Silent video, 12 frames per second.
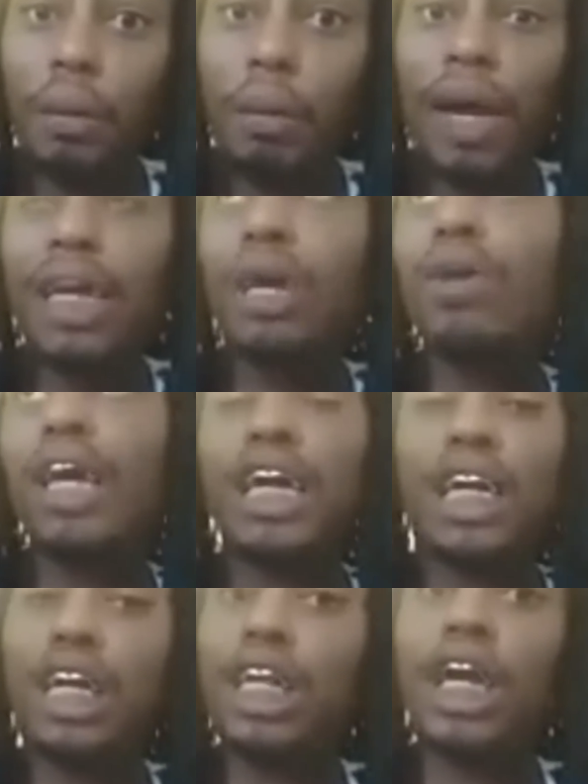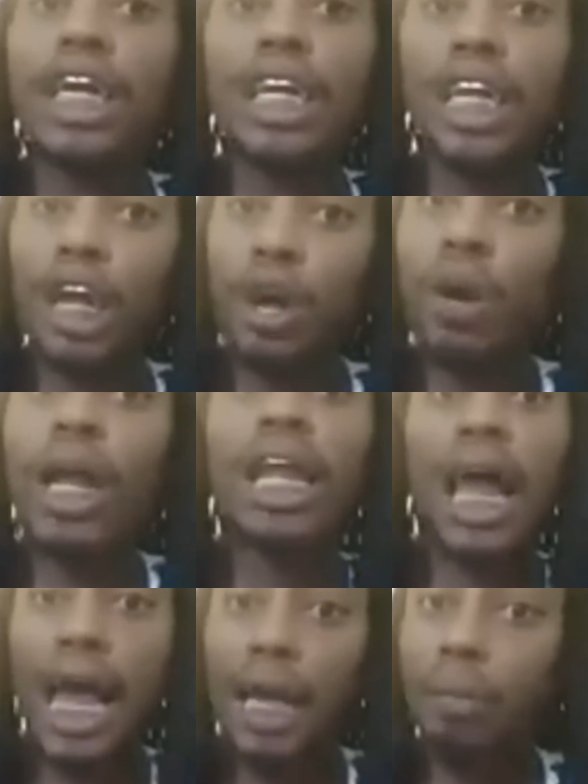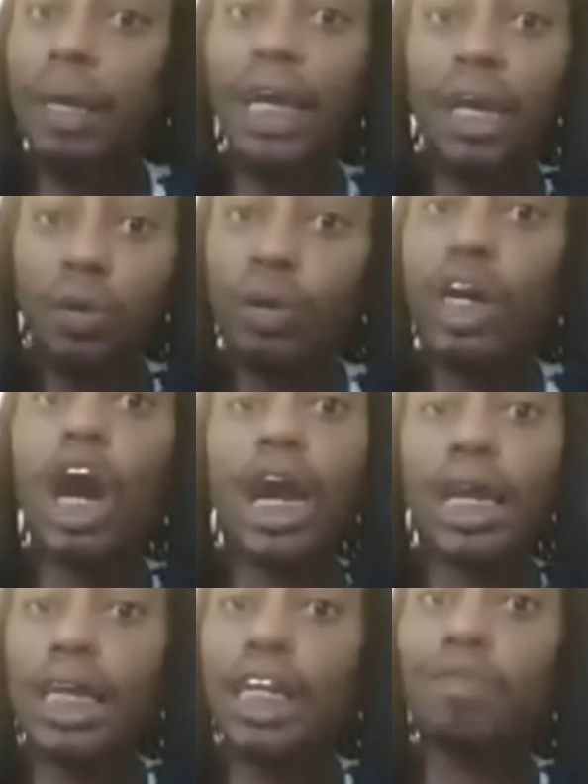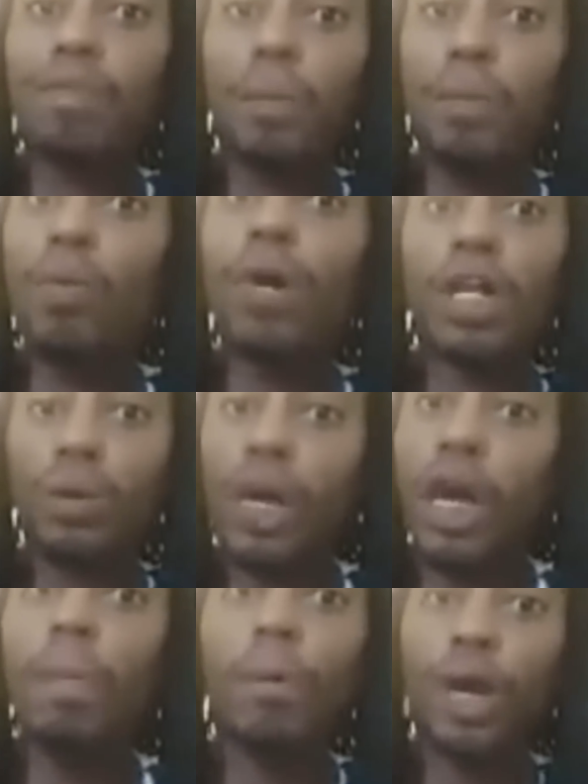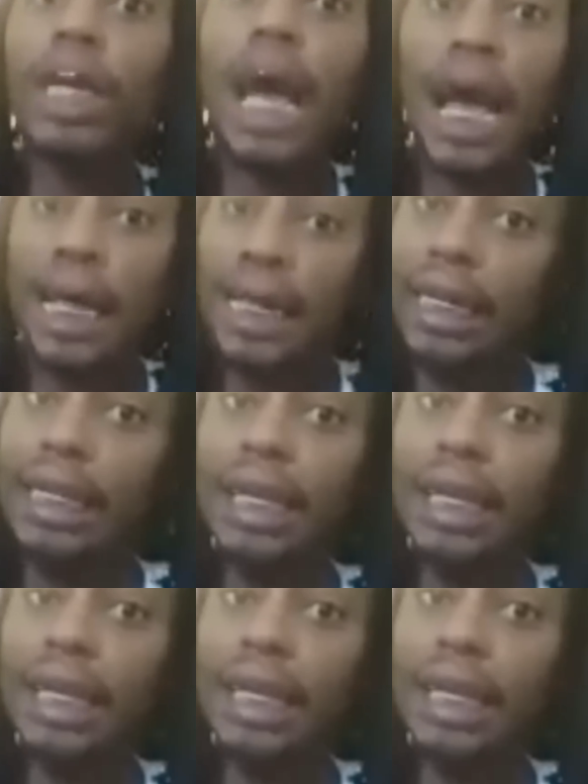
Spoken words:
My donations are still climbing, regardless if people want to help or not.